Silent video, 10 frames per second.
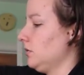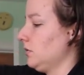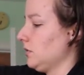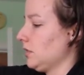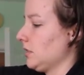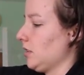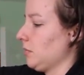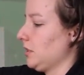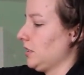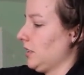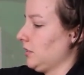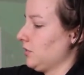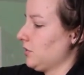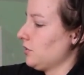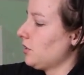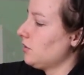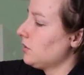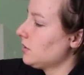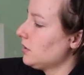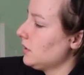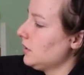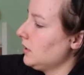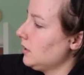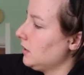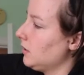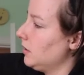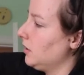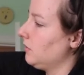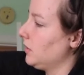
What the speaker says: just up and down strokes. If